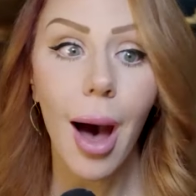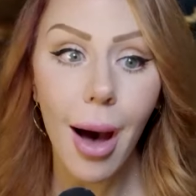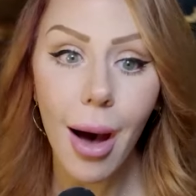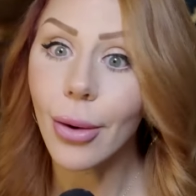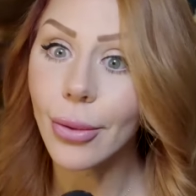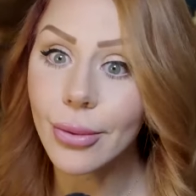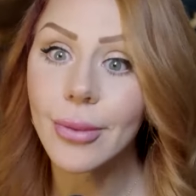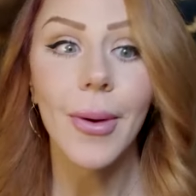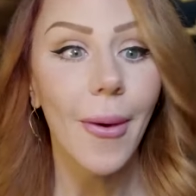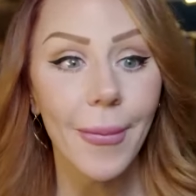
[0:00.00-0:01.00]
Oh,
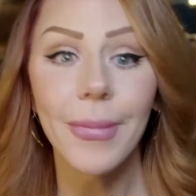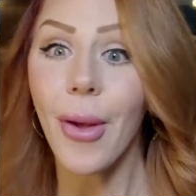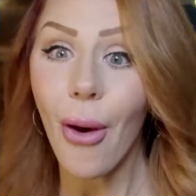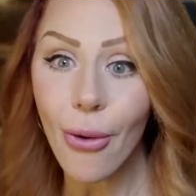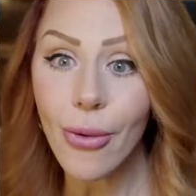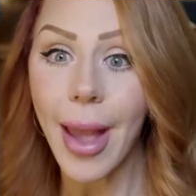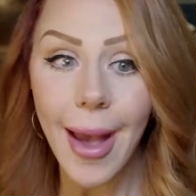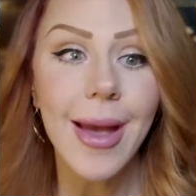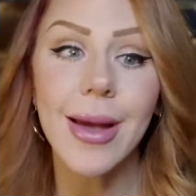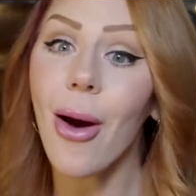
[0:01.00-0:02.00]

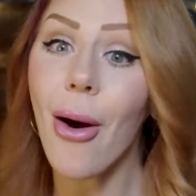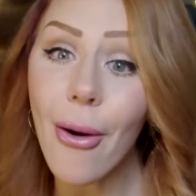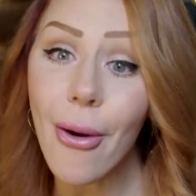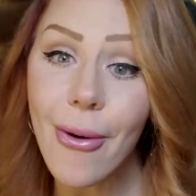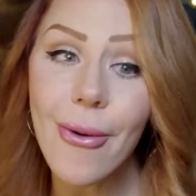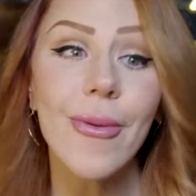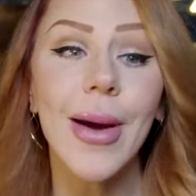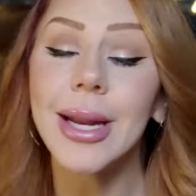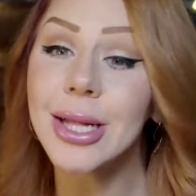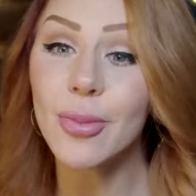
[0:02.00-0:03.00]
okay. Oh,
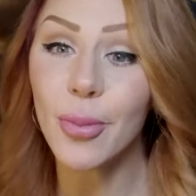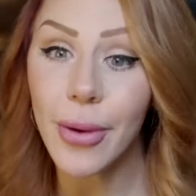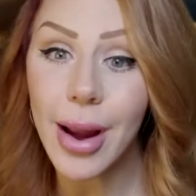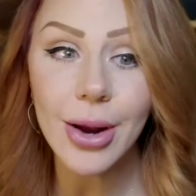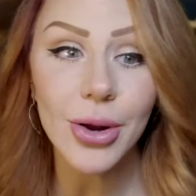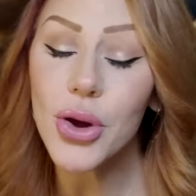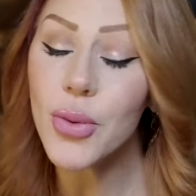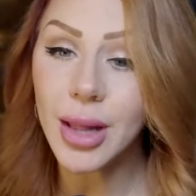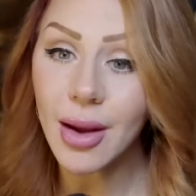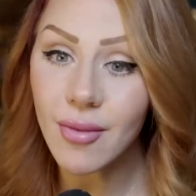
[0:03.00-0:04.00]
and it's brand
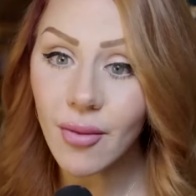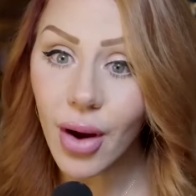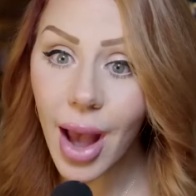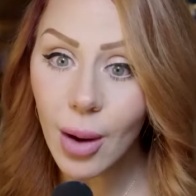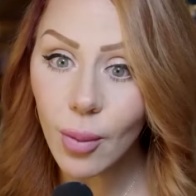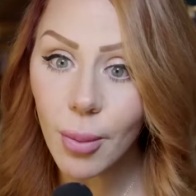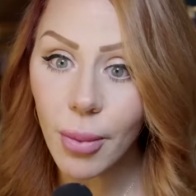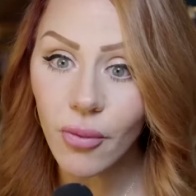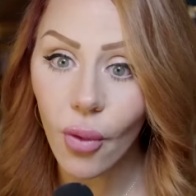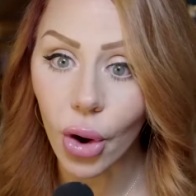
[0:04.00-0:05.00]
new and they've never had one
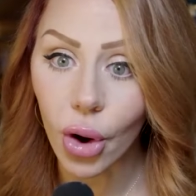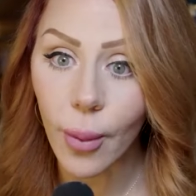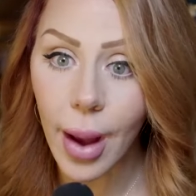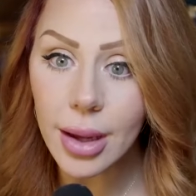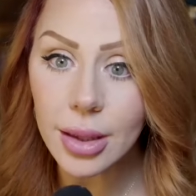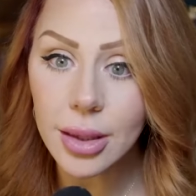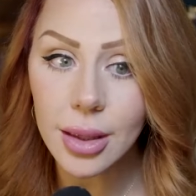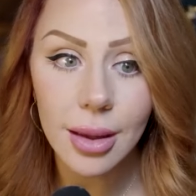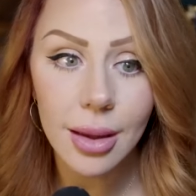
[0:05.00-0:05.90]
before, correct?